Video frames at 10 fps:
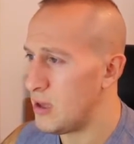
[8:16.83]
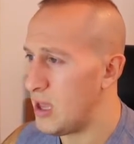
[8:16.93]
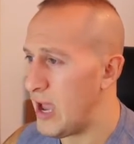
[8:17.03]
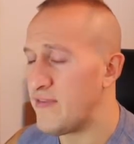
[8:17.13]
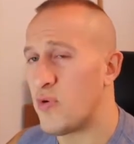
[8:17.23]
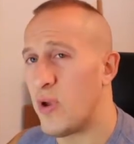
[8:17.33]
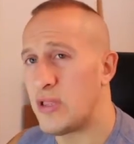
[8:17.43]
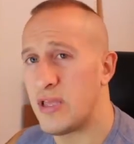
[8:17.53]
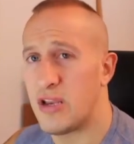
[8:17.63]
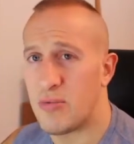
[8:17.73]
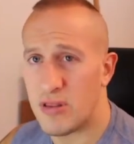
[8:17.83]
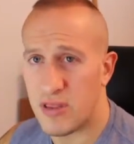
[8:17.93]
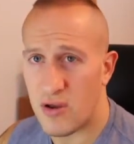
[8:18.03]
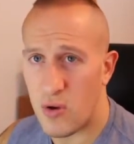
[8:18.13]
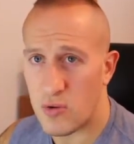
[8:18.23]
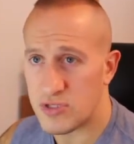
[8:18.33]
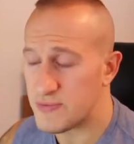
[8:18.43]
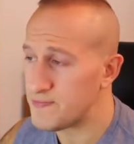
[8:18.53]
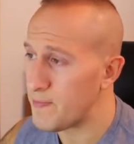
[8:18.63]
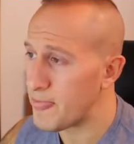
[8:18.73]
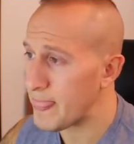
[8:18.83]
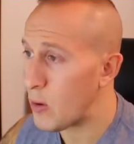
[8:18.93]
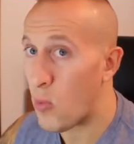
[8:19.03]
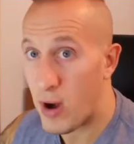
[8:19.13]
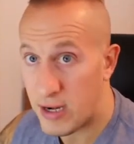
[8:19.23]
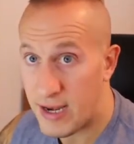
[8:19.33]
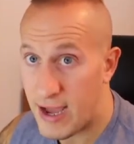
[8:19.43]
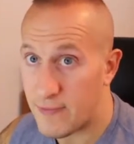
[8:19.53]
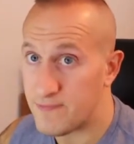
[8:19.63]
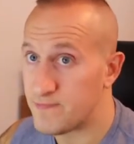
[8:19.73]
have your weekly and your monthly goals. Write it down.